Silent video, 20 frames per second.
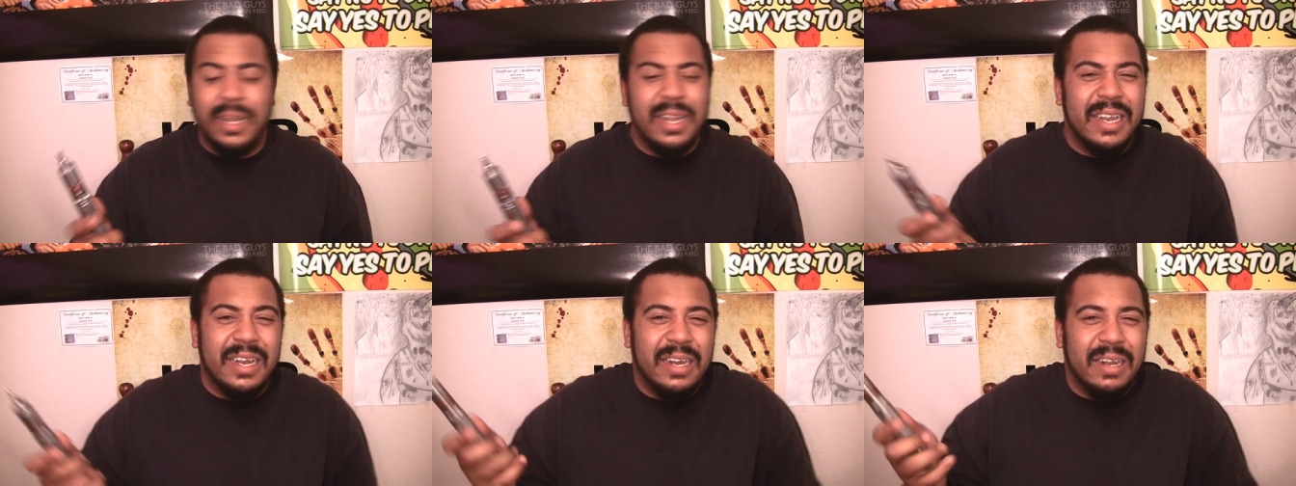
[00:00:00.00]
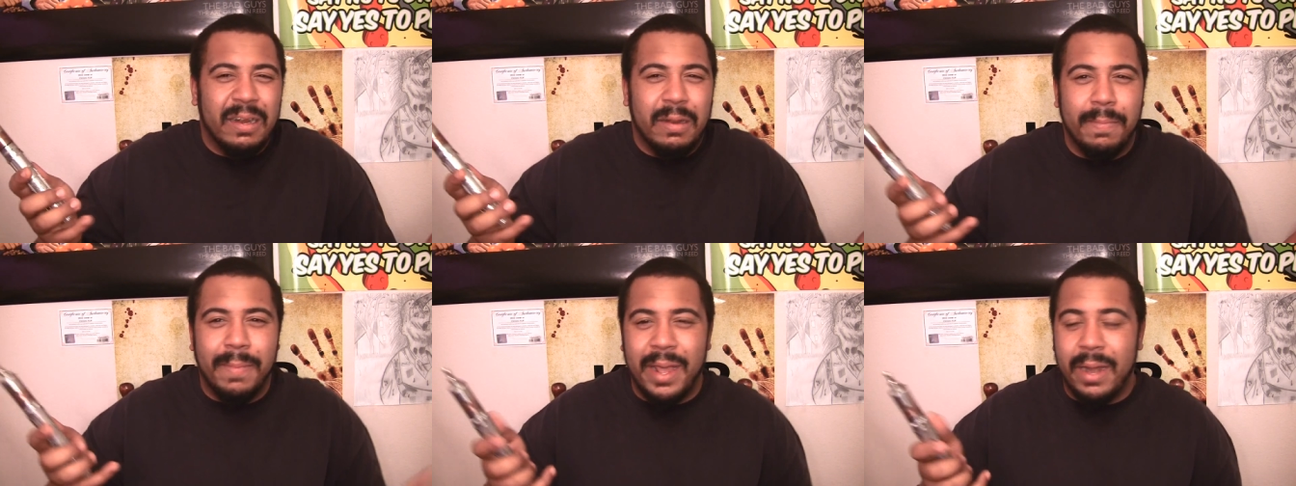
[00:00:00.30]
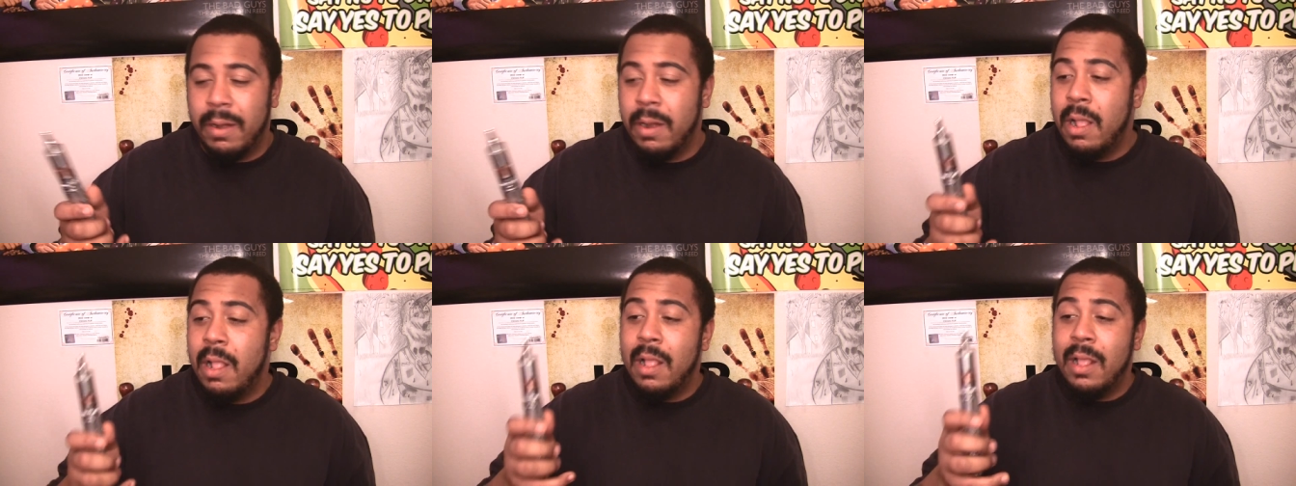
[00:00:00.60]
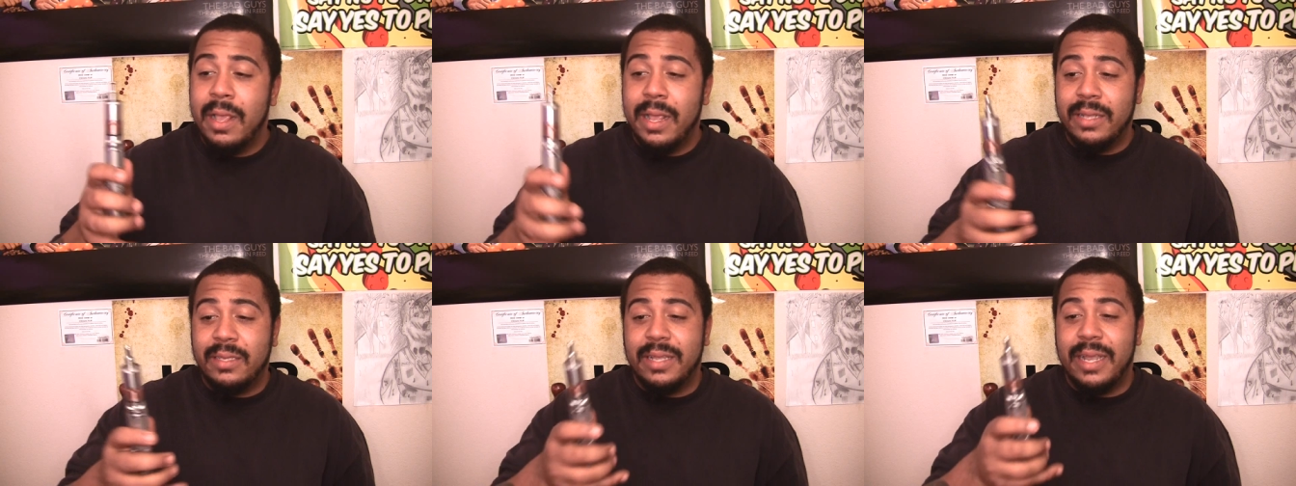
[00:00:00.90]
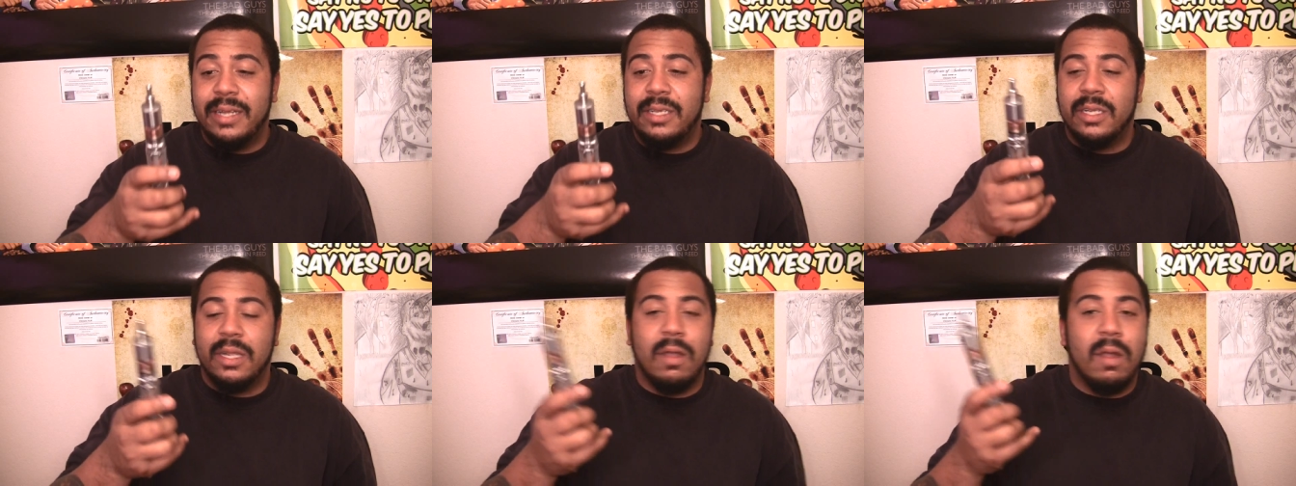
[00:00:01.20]
It doesn't matter. It's a
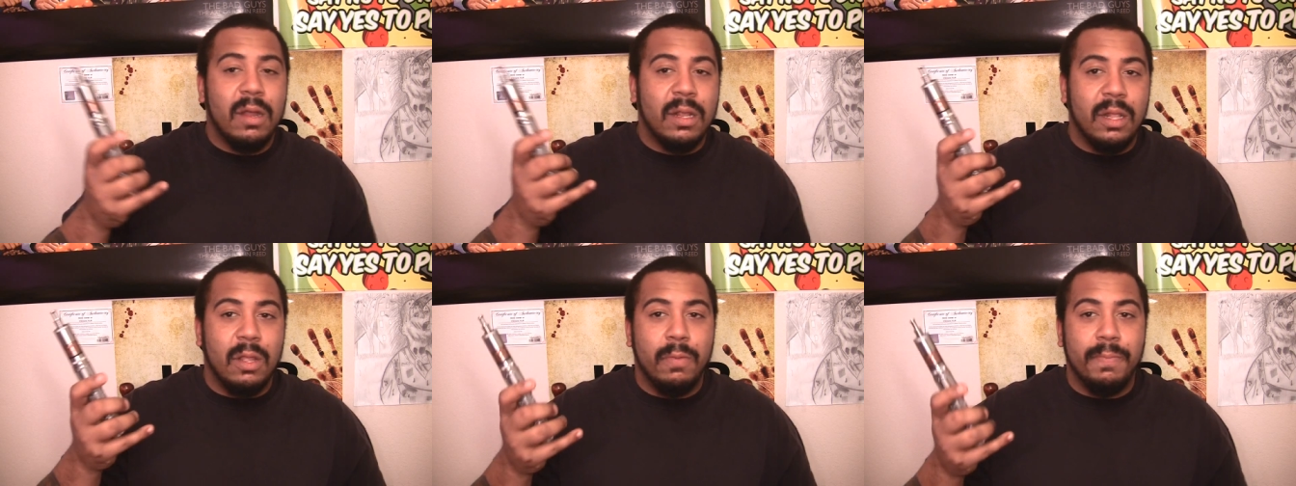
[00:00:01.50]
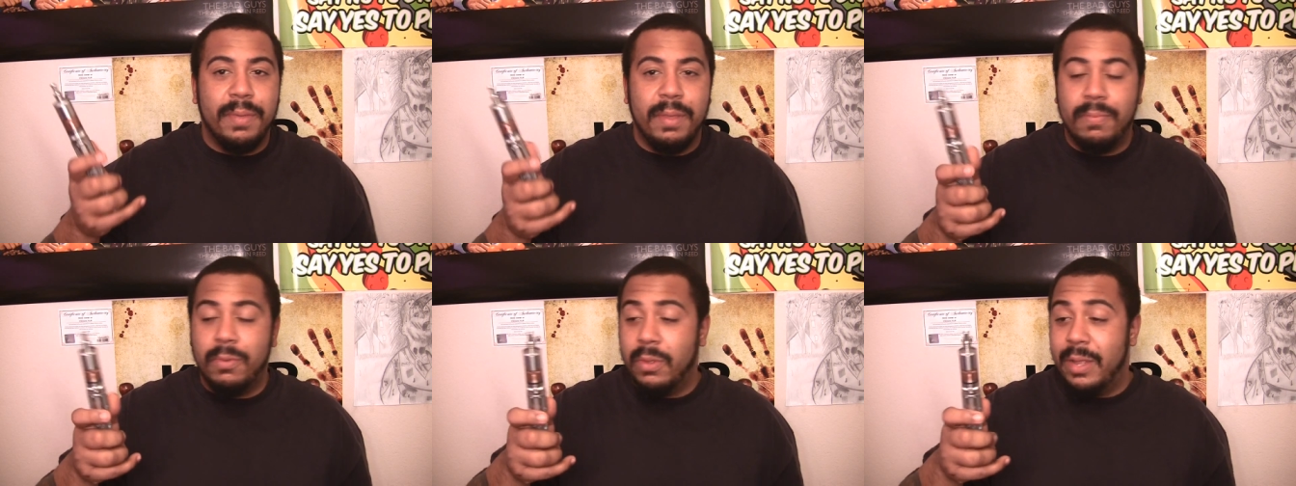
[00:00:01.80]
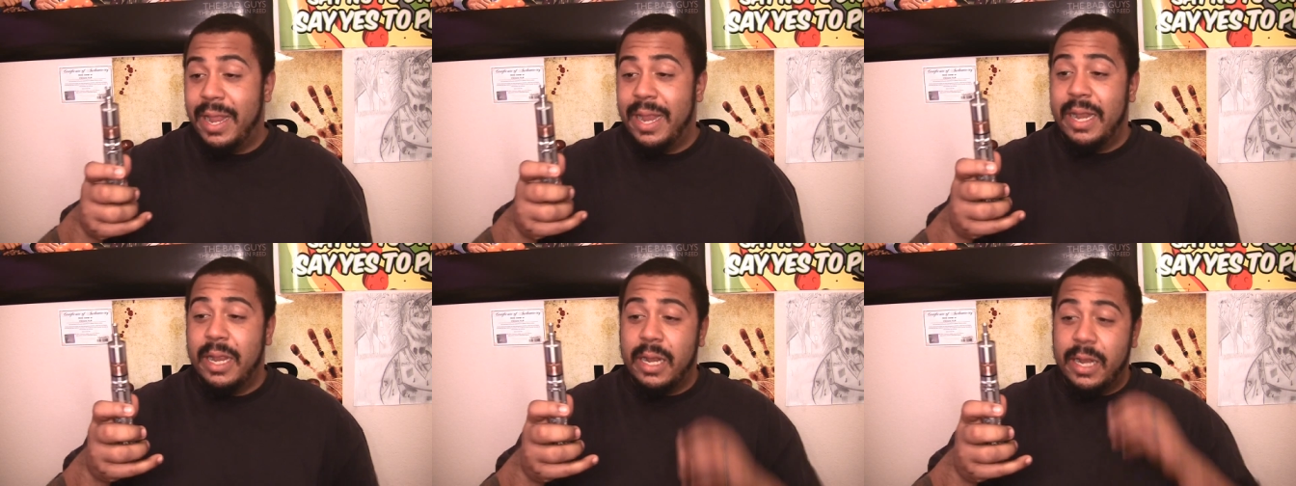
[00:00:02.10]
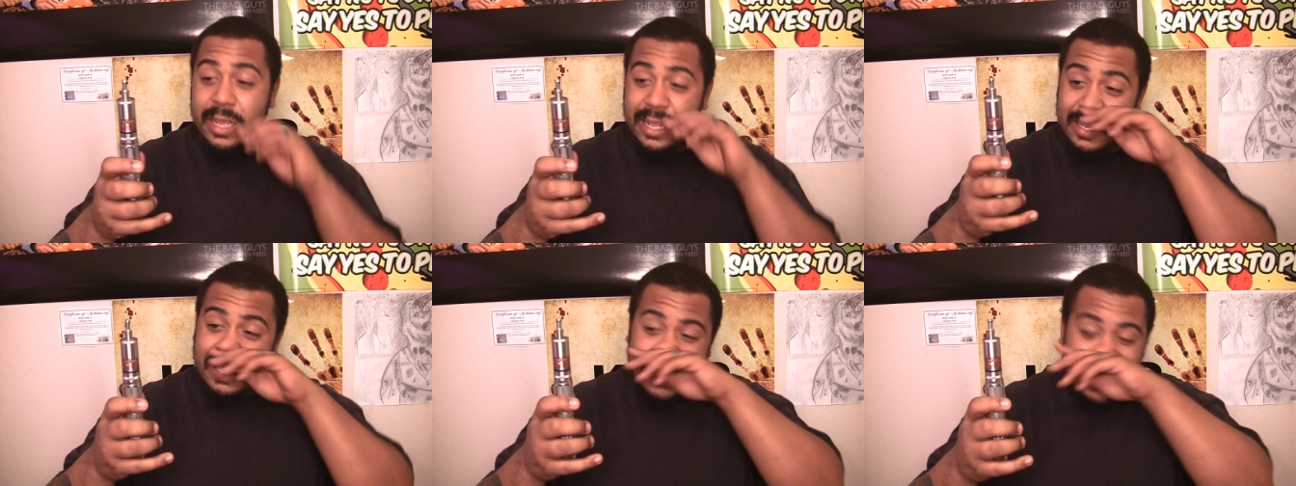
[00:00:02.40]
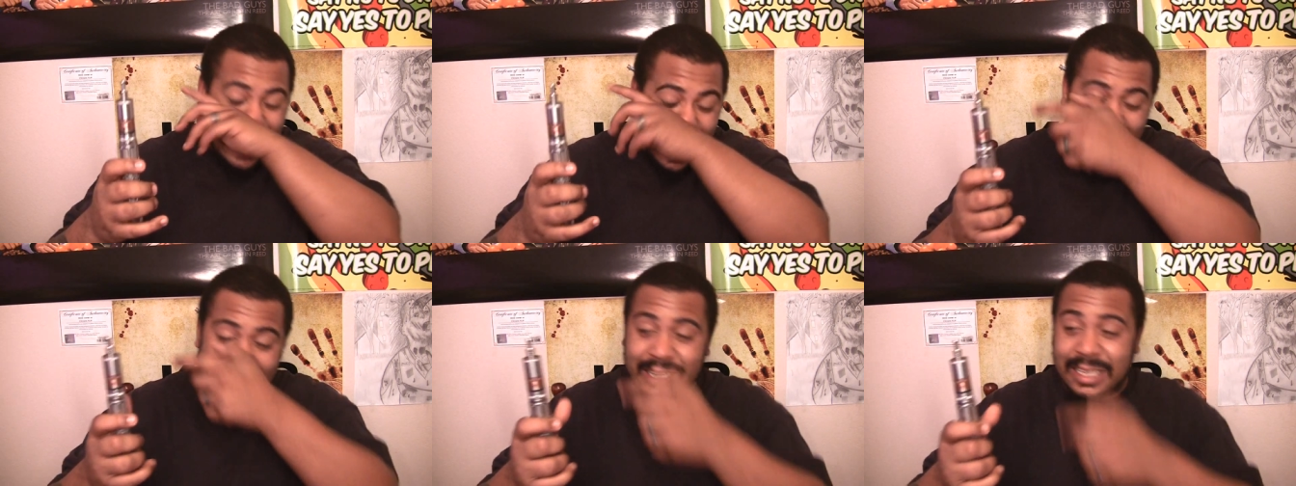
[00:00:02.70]
Hcigar clone, people, and it is
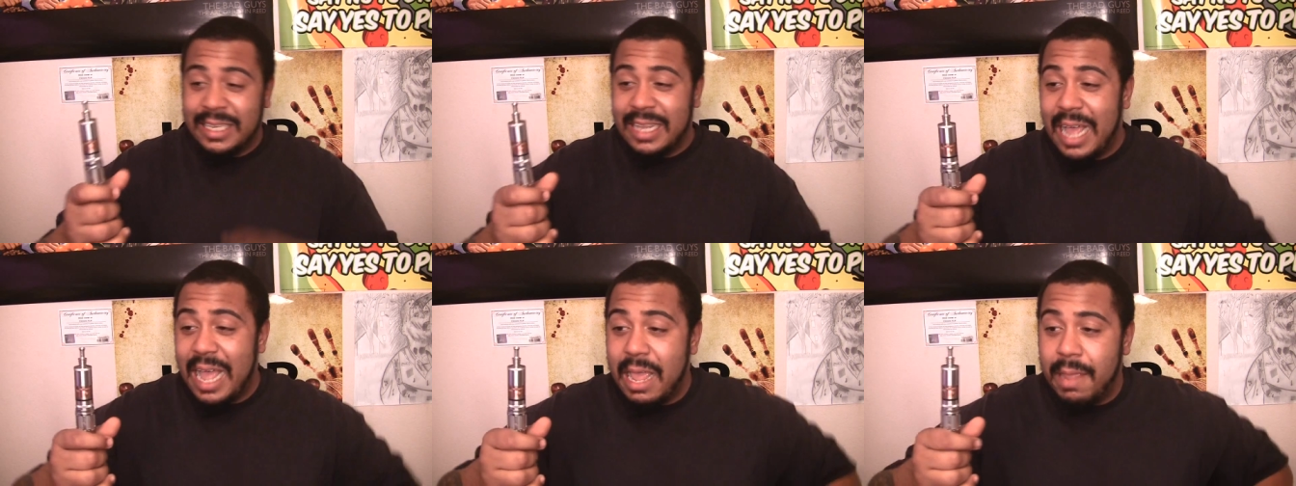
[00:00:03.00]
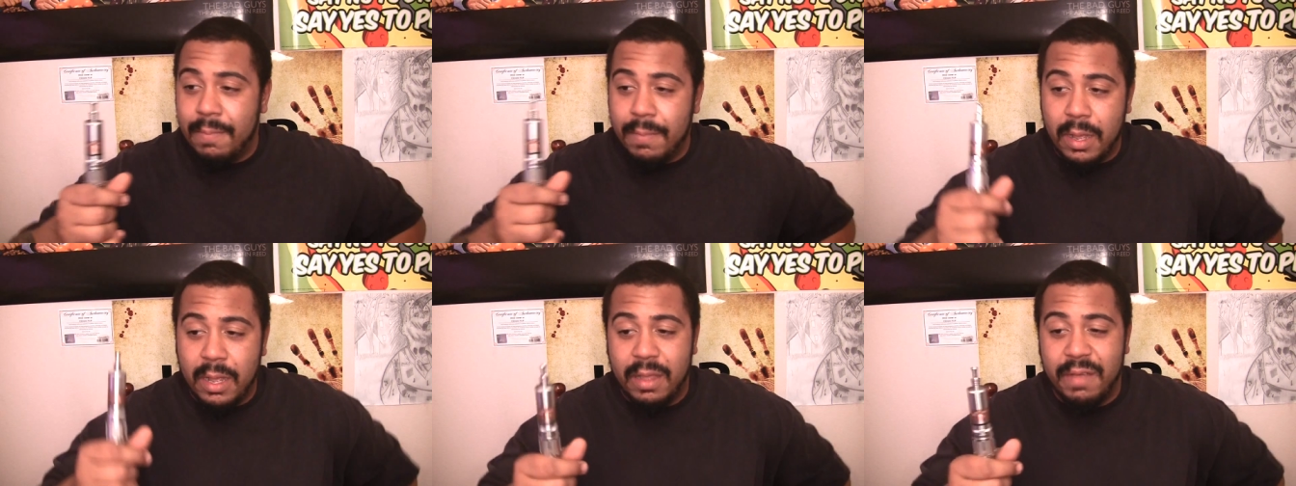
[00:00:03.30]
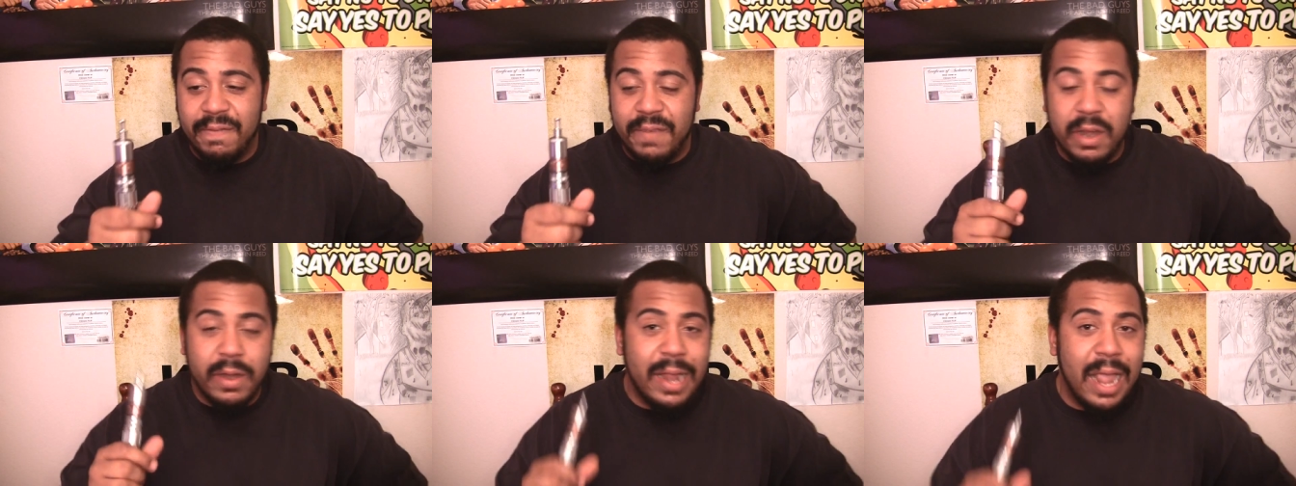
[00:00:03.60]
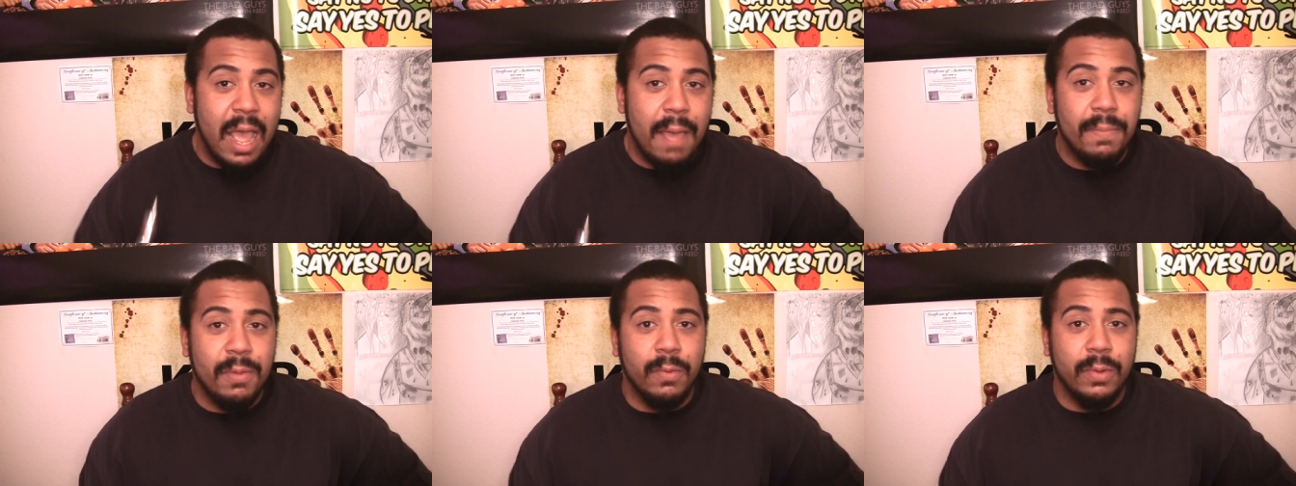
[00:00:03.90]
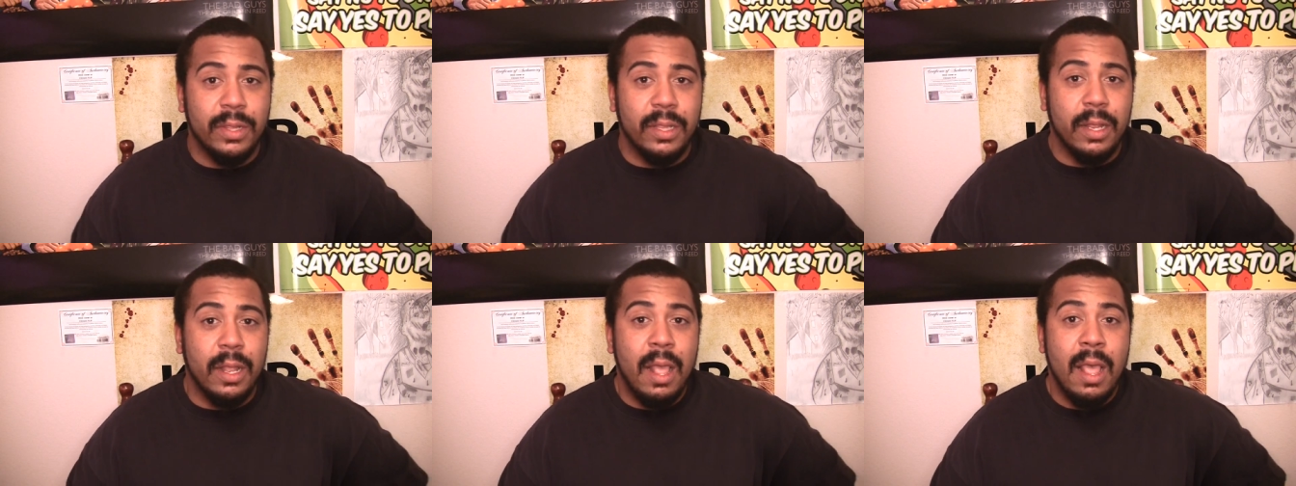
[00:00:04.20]
nice. I am very happy
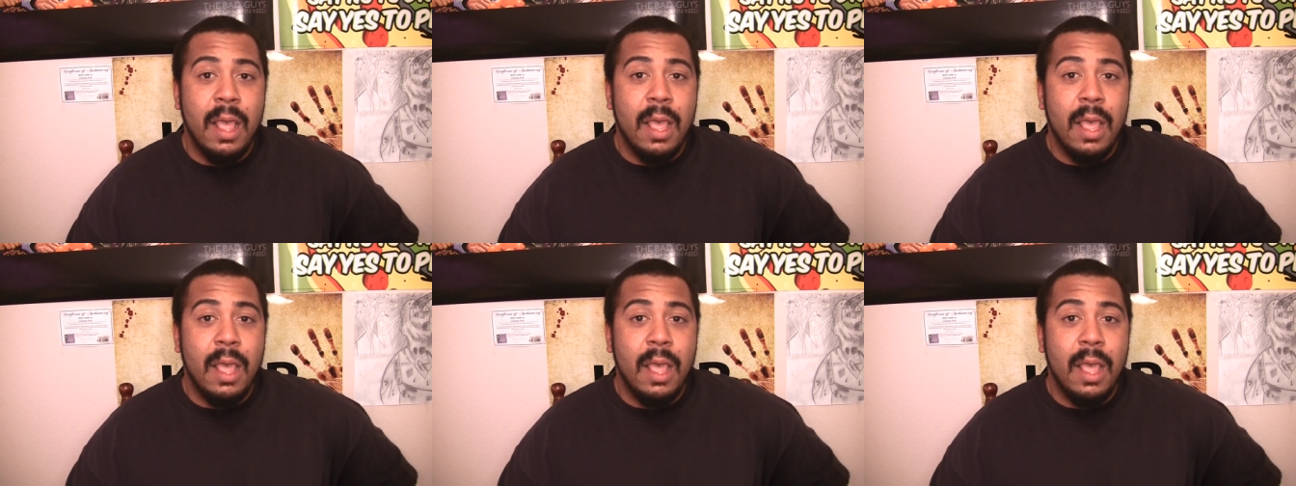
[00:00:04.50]
with it.